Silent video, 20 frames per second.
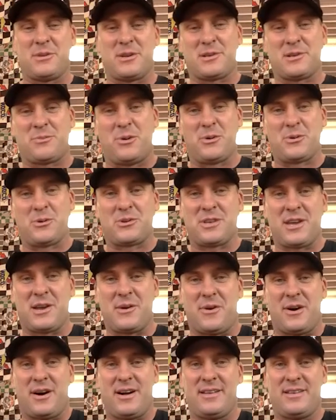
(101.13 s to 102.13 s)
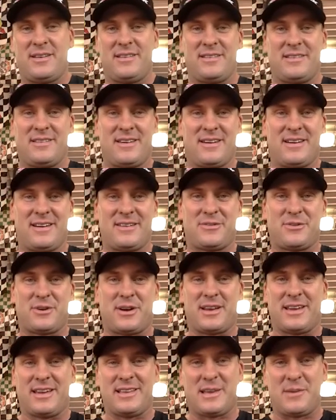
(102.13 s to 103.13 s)
the exposure they want and uh,
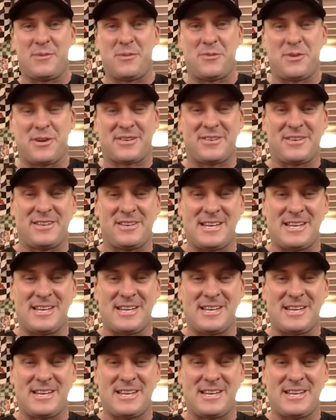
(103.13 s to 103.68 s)
try to get them in victory